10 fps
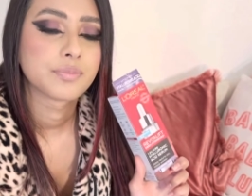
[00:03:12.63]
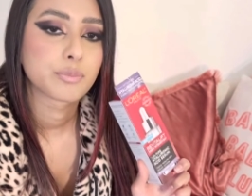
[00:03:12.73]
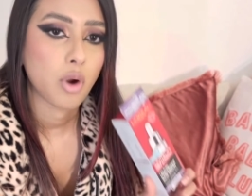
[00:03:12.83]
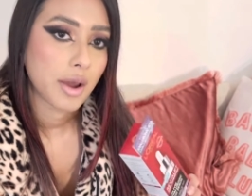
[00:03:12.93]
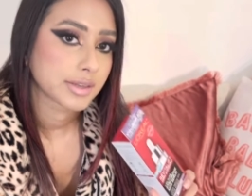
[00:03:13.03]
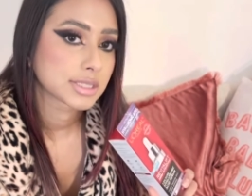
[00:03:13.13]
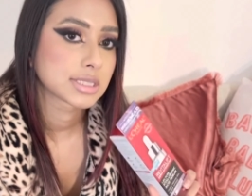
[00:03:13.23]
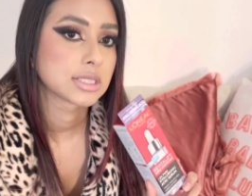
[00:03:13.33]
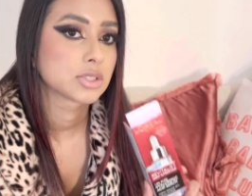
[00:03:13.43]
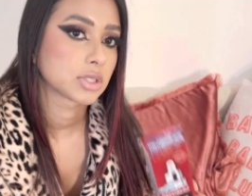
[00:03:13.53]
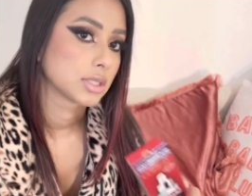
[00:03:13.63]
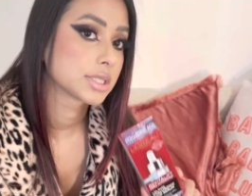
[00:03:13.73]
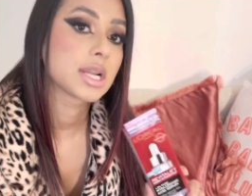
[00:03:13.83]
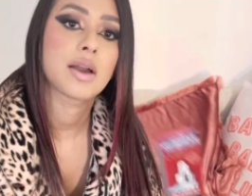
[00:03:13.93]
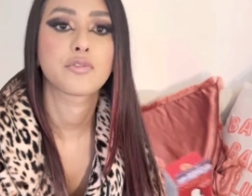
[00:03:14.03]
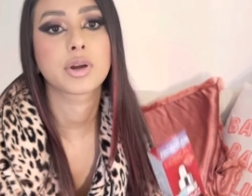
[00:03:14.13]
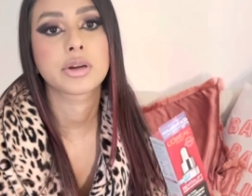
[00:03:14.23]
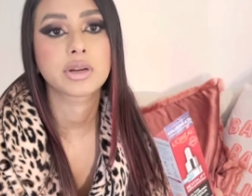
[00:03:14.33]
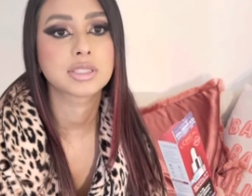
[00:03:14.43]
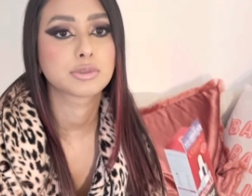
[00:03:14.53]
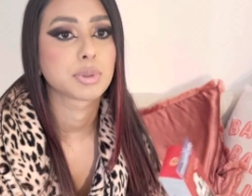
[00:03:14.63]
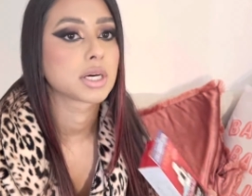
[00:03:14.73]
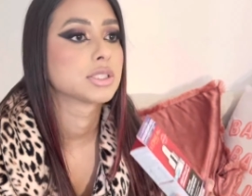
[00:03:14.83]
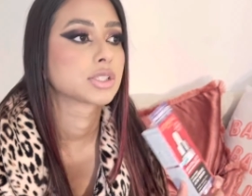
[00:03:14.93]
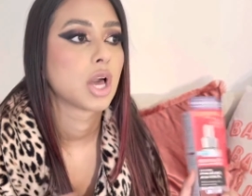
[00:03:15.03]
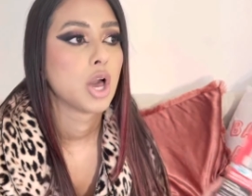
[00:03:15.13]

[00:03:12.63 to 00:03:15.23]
products that doesn't have fragrance, because